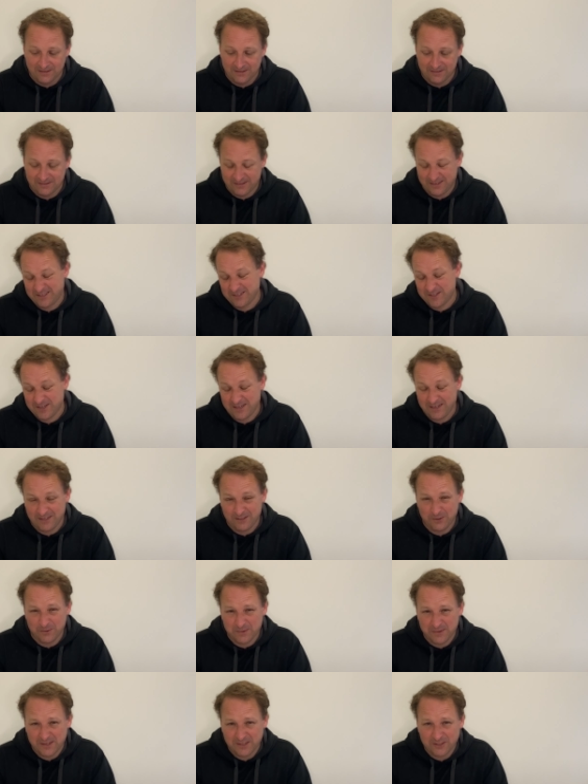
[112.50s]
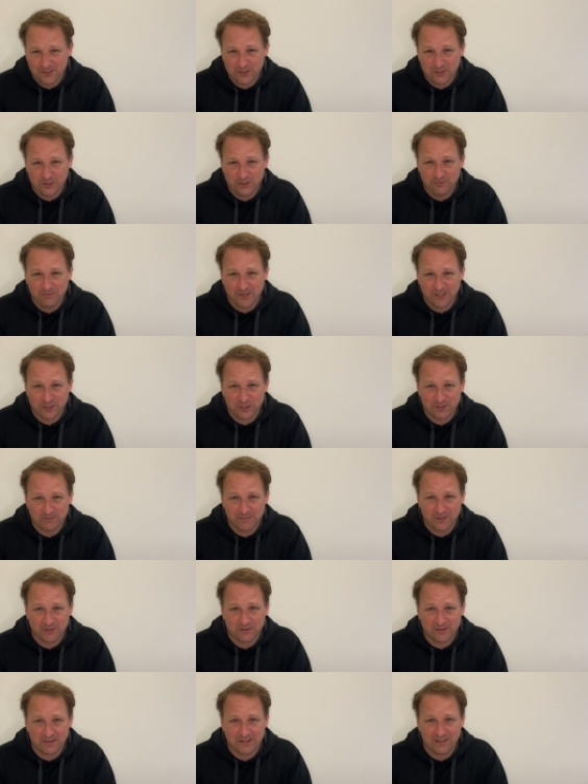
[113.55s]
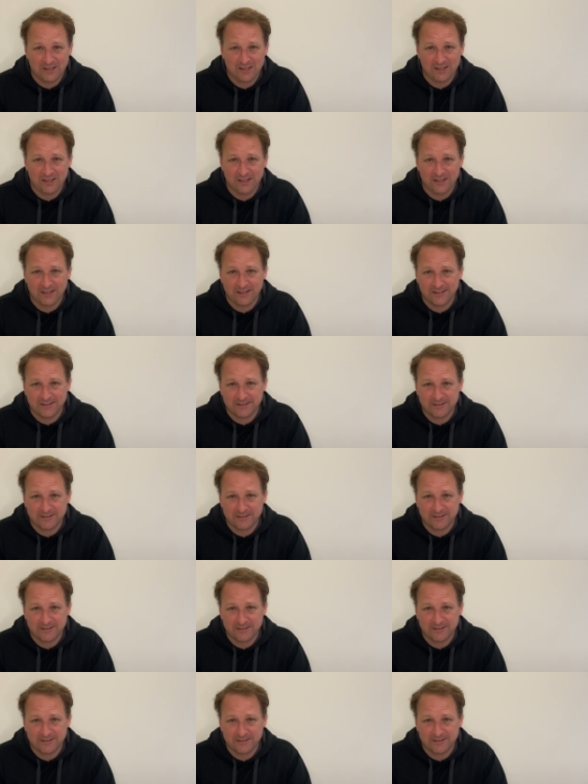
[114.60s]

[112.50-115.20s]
Like I said, I don't think too much about the